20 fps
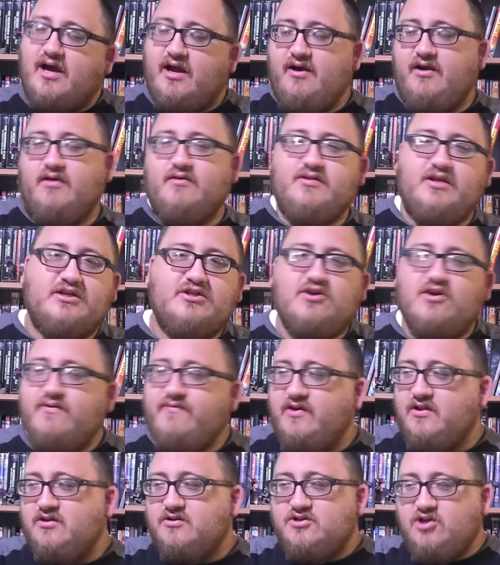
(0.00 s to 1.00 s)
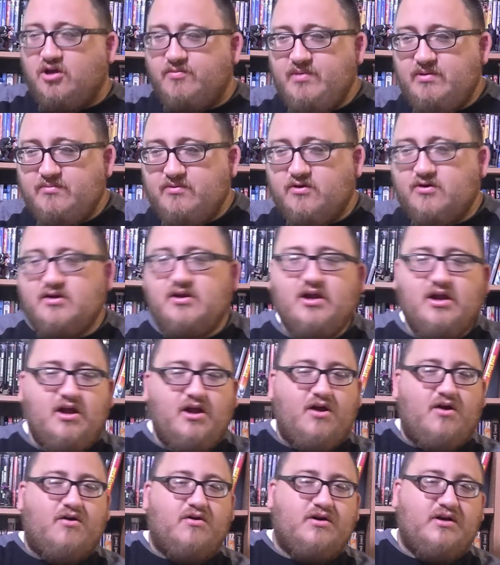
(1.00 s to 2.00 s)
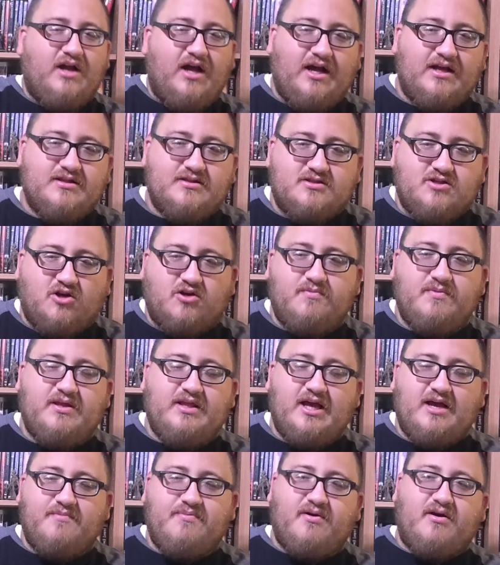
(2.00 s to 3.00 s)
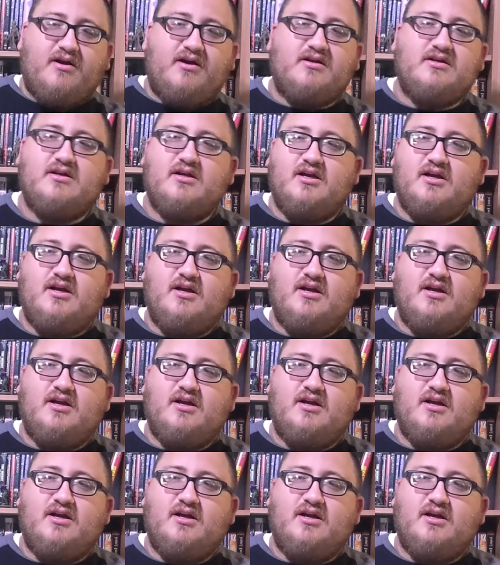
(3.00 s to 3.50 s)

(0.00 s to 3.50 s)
I don't know. They should have either told me more or not told me that part.